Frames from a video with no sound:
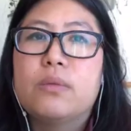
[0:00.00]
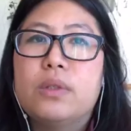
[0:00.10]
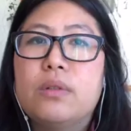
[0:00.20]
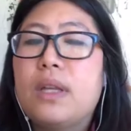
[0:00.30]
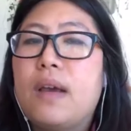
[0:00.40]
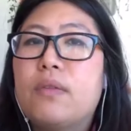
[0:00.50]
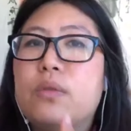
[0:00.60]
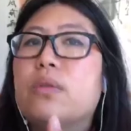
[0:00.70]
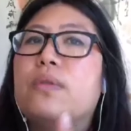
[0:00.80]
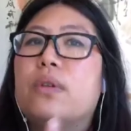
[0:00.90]
we really have
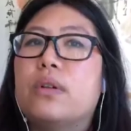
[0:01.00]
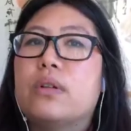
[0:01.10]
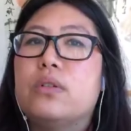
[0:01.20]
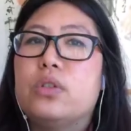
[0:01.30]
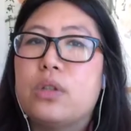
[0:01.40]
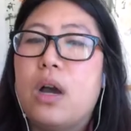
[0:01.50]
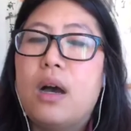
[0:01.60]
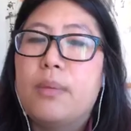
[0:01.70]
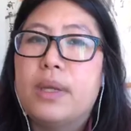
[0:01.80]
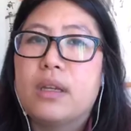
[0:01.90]
to do a very good
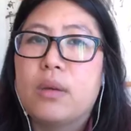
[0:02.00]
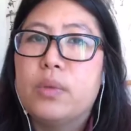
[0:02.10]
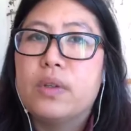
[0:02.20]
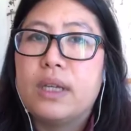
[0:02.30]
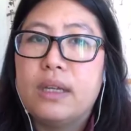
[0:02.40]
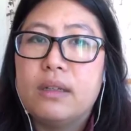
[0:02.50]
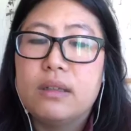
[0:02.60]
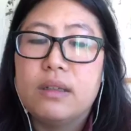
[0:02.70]
job in communicating